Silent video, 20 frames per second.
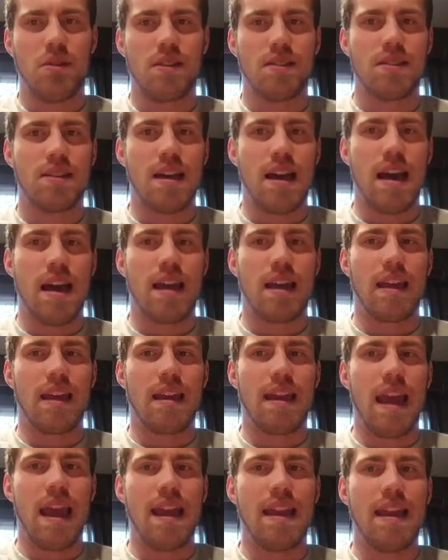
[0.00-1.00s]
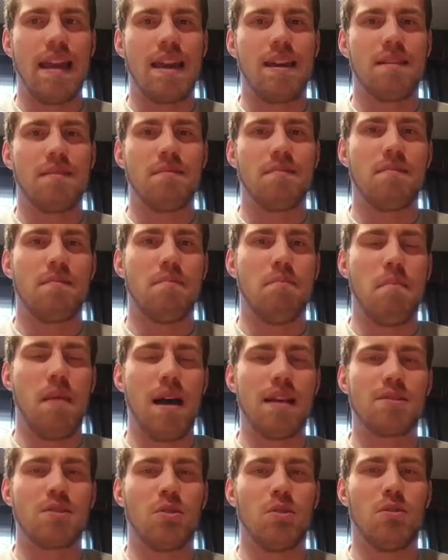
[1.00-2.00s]
It's that gaining
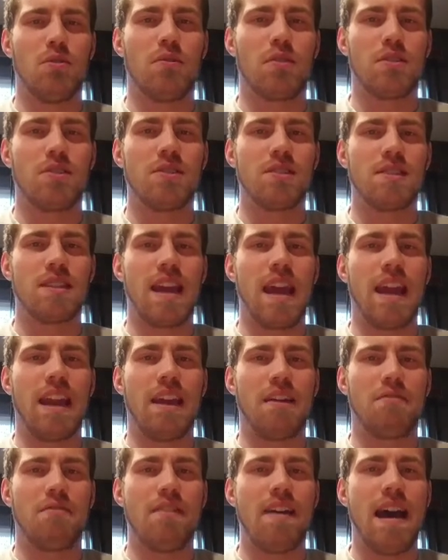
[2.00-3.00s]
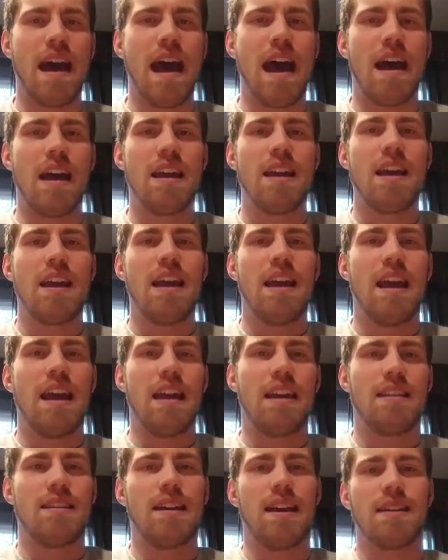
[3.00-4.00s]
muscle versus gaining fat
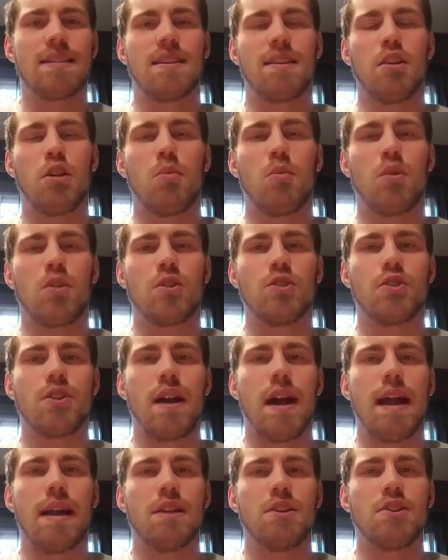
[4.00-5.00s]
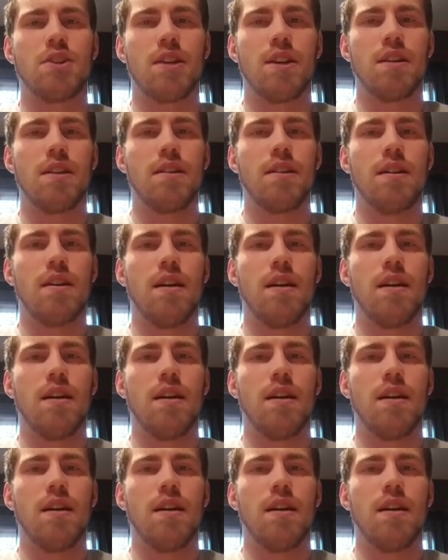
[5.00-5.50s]
takes a little more strategy.